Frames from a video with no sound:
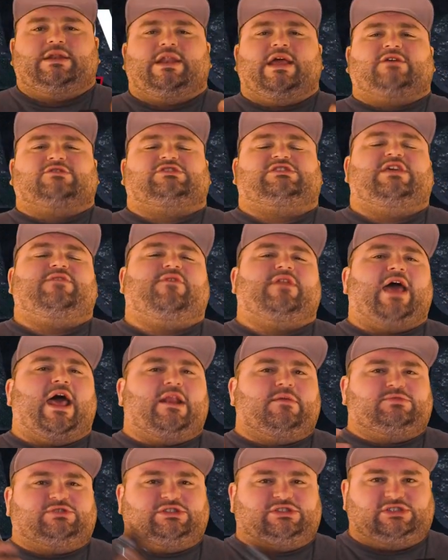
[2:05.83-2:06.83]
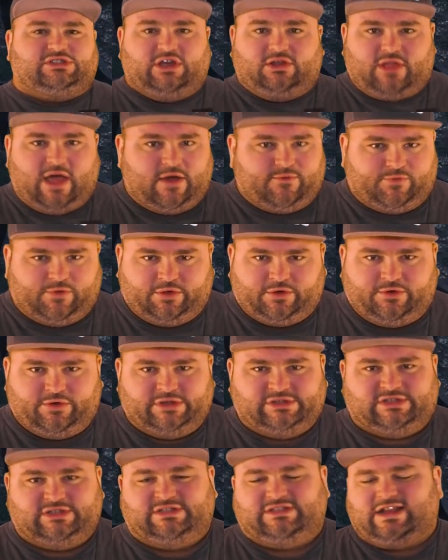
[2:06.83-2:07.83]
Now, Steven Adams is still out for the
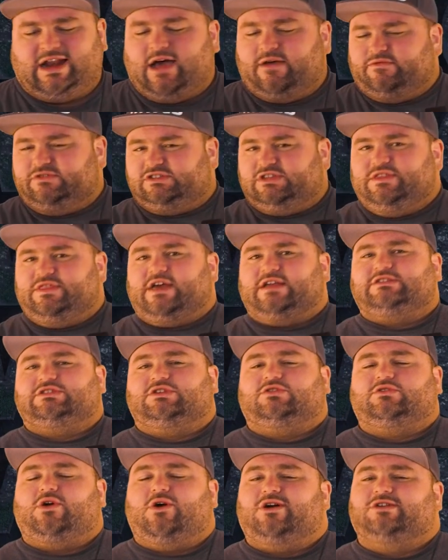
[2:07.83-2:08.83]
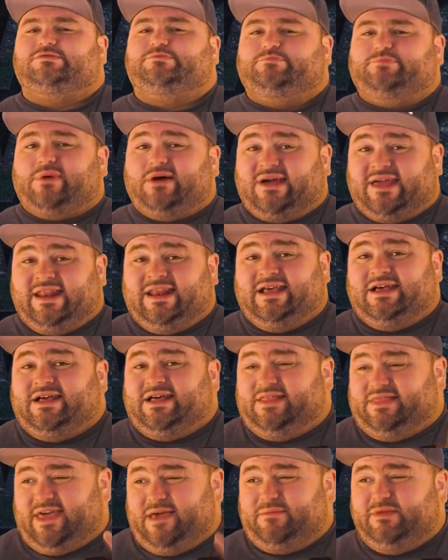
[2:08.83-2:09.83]
Grizzlies, and obviously that's a loss, but
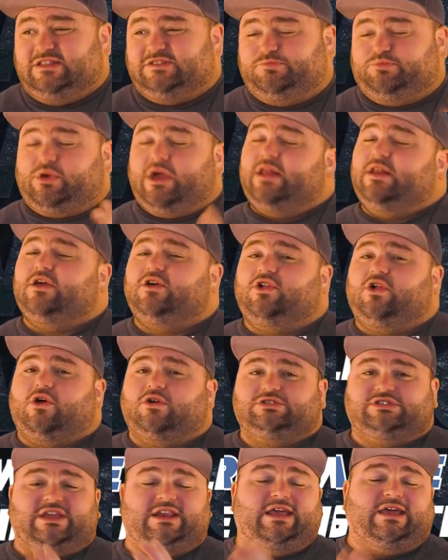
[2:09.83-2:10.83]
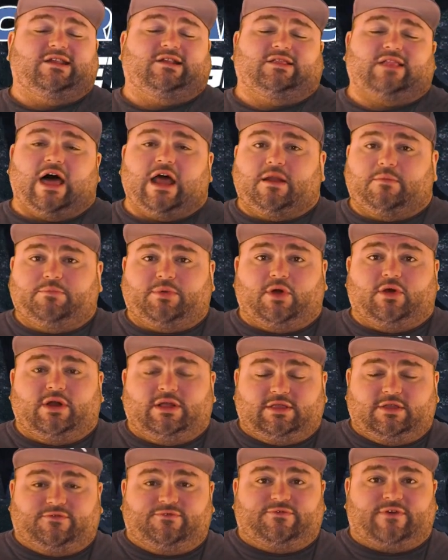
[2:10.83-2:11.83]
that means Brandon Clark's gonna get a lot of burn at
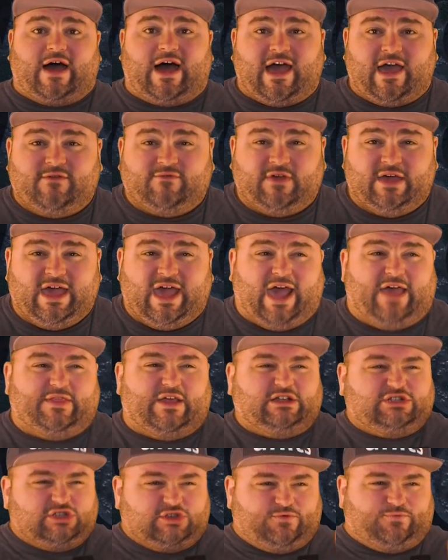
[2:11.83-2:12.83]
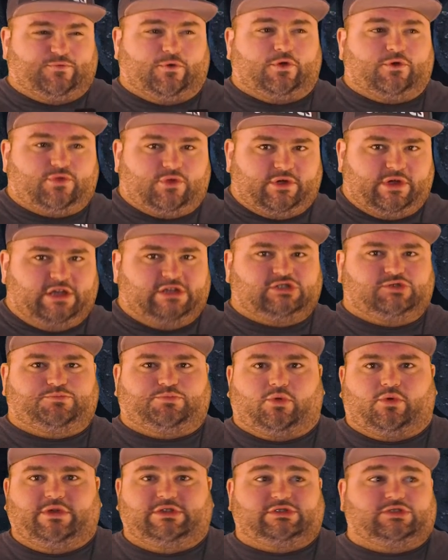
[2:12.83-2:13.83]
the five, and that just further
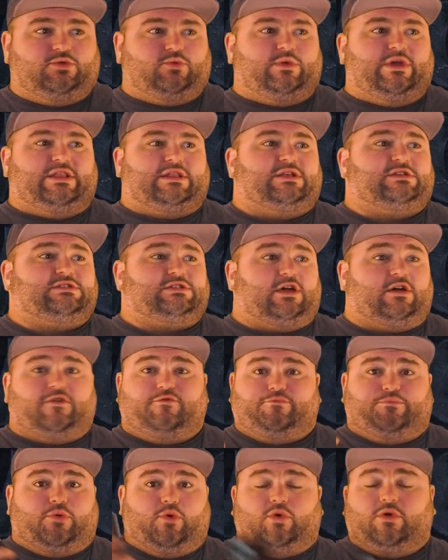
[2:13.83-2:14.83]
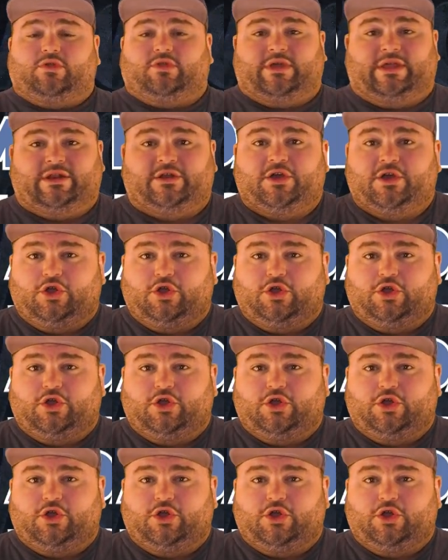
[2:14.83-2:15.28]
exploits the weakness of Portland.